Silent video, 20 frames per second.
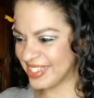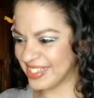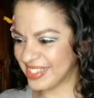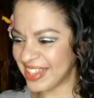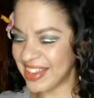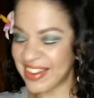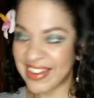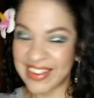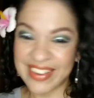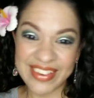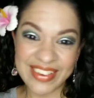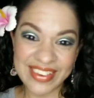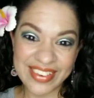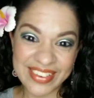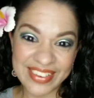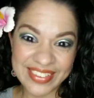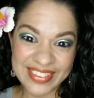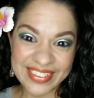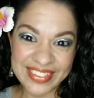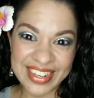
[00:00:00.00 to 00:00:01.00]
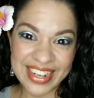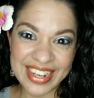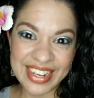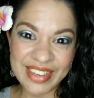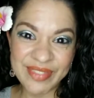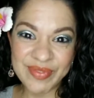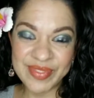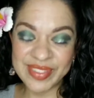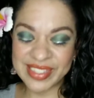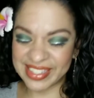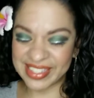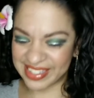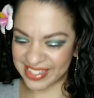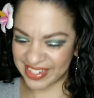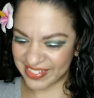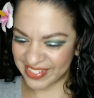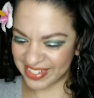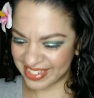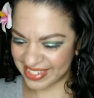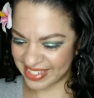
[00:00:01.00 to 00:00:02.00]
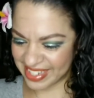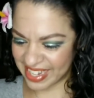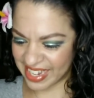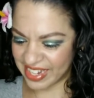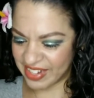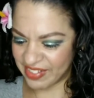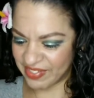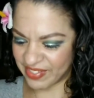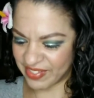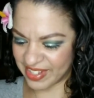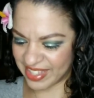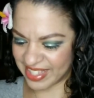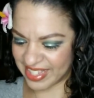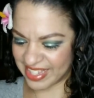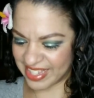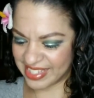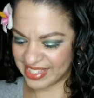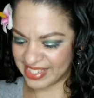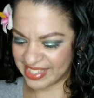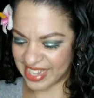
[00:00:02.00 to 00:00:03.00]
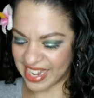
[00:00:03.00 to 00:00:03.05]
So I'm so excited for this.